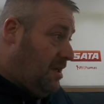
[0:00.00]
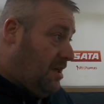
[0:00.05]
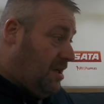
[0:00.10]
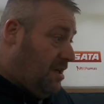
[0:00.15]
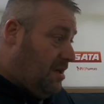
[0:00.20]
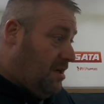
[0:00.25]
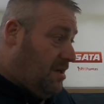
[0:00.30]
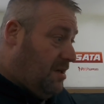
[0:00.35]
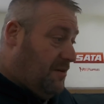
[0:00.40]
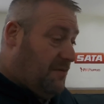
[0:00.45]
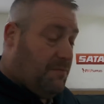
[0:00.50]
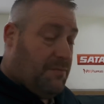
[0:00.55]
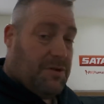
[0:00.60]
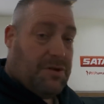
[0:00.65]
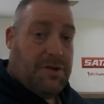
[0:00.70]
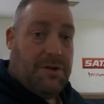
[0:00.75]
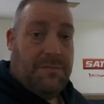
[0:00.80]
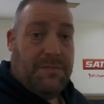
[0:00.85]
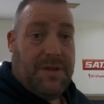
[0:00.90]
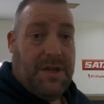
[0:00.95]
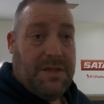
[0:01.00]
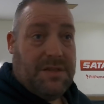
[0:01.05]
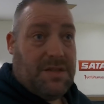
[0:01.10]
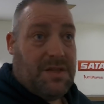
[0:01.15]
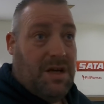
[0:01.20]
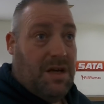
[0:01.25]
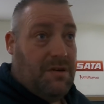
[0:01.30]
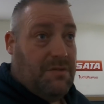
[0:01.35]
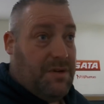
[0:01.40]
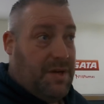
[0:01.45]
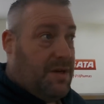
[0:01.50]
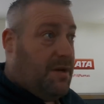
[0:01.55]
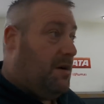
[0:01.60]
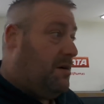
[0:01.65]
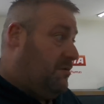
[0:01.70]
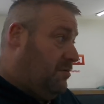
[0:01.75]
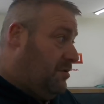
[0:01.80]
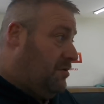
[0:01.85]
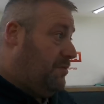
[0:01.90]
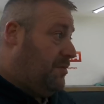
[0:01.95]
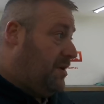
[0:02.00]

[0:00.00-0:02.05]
If my shop does go, then I will